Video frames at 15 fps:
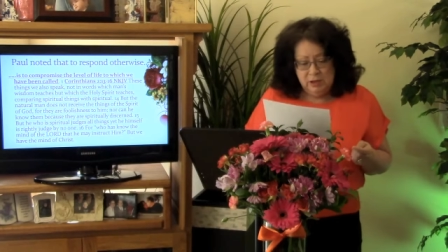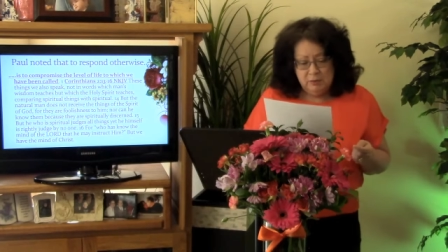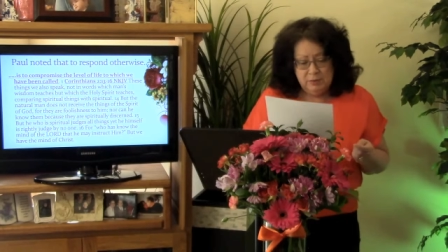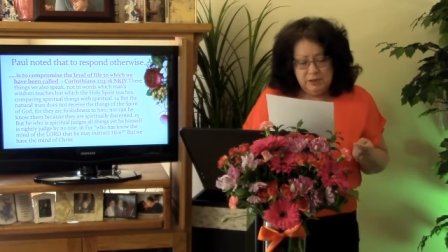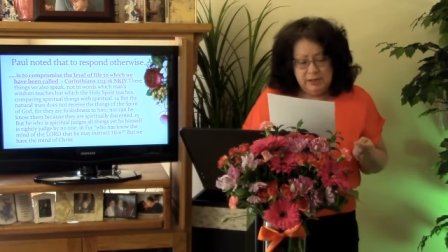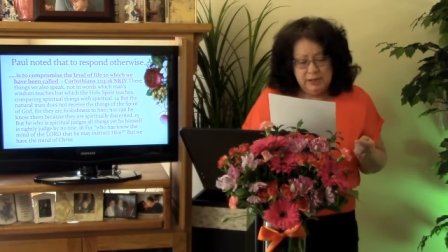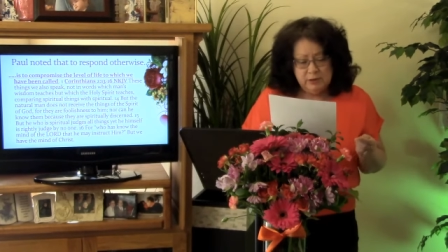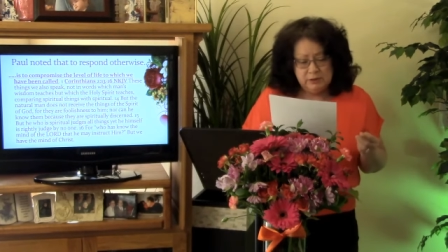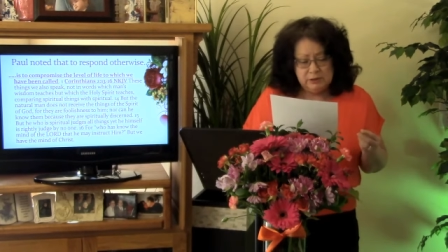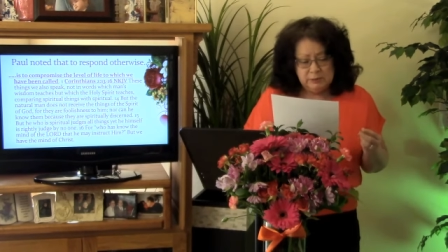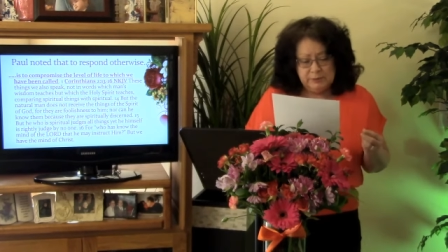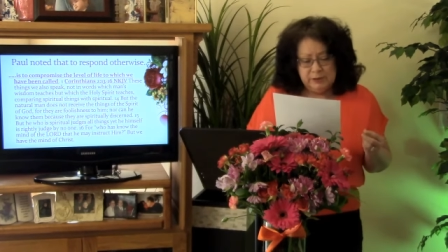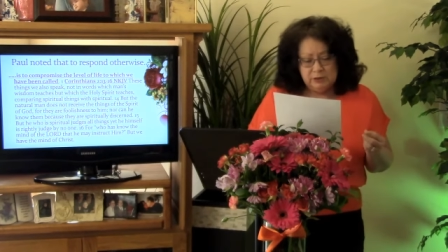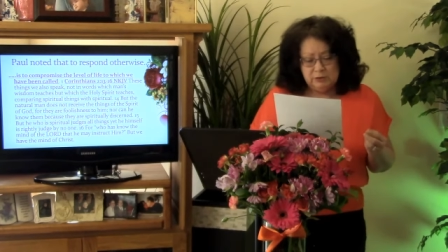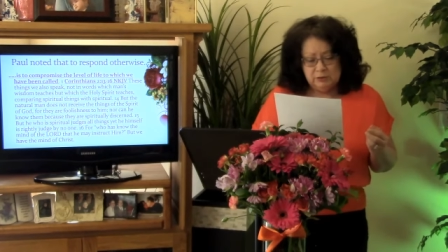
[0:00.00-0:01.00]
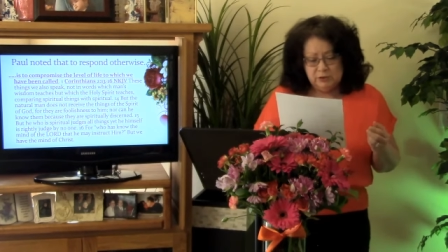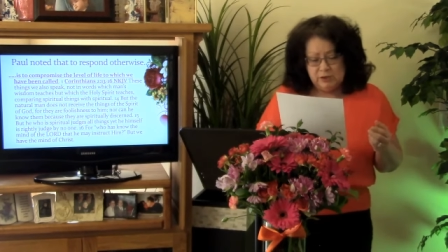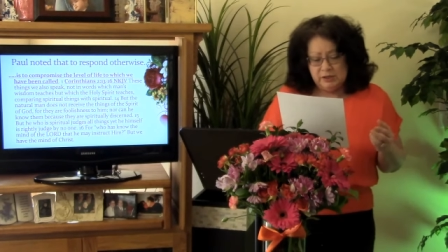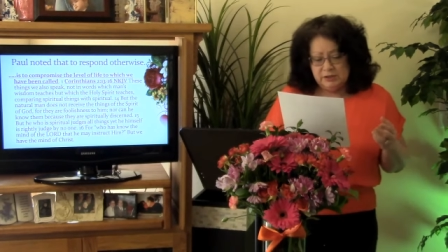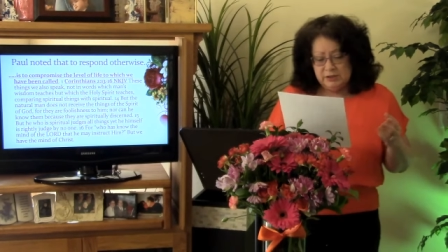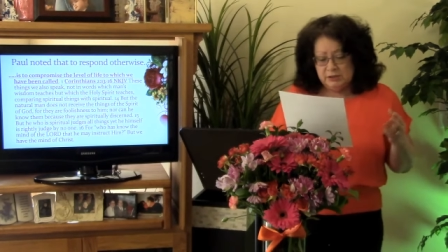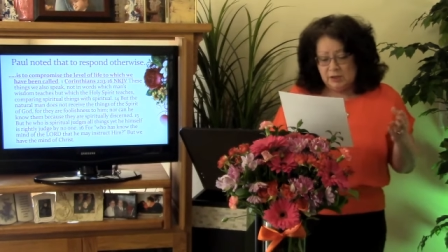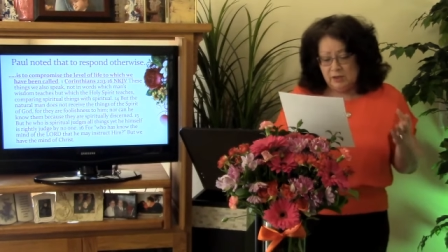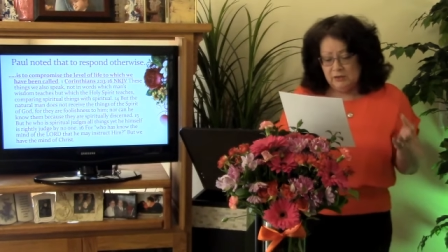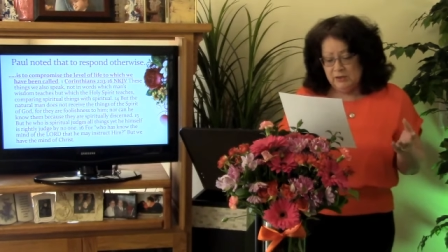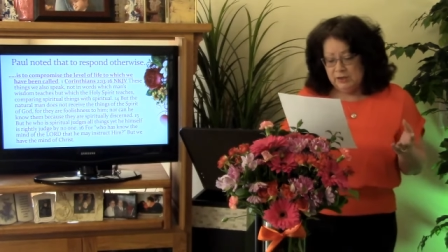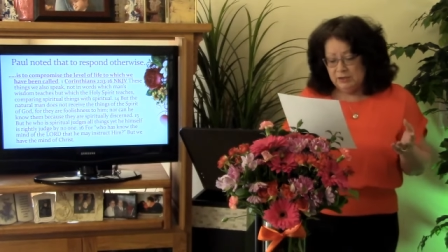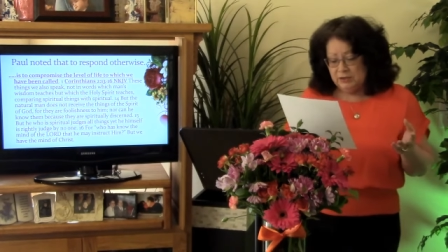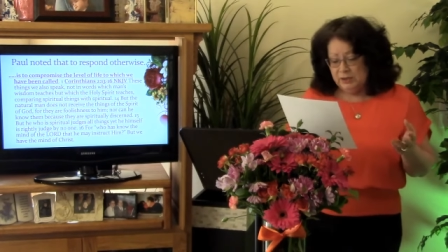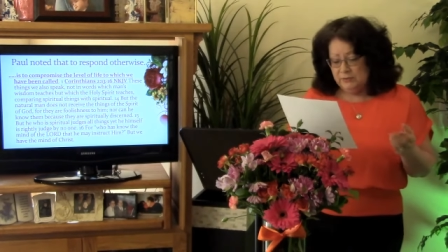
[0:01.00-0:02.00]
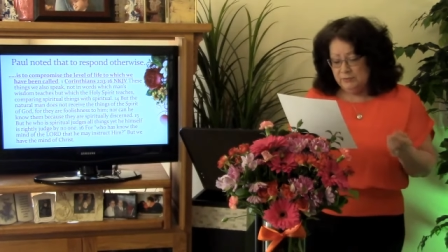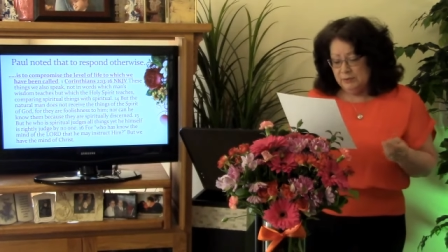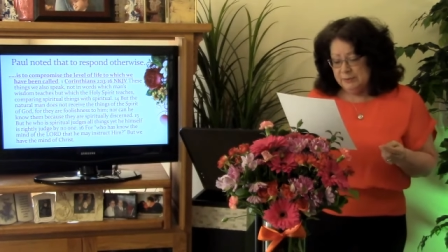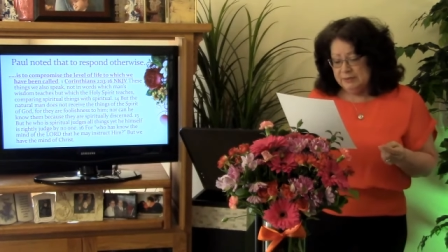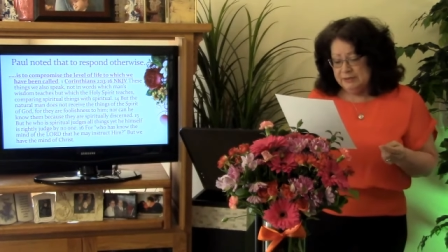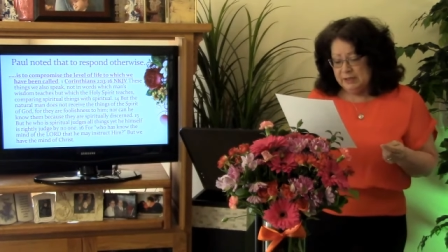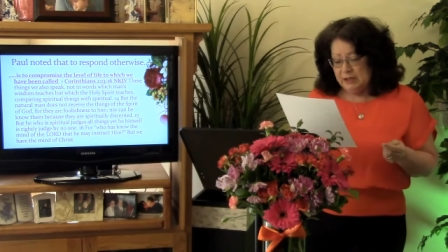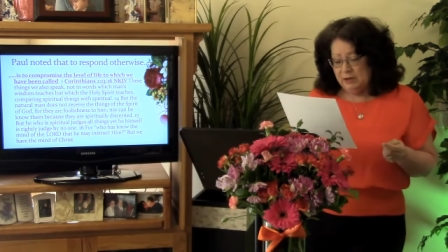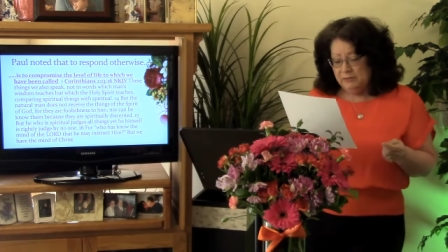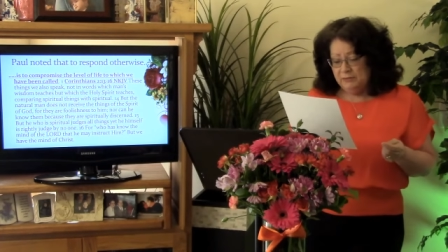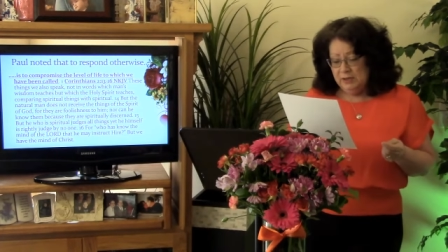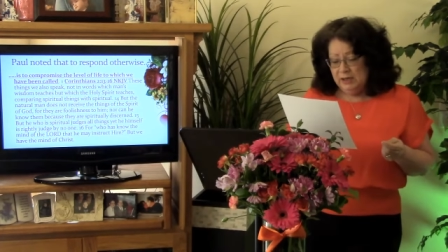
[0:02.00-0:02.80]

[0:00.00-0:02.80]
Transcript: But he who is spiritual judges all things yet for himself.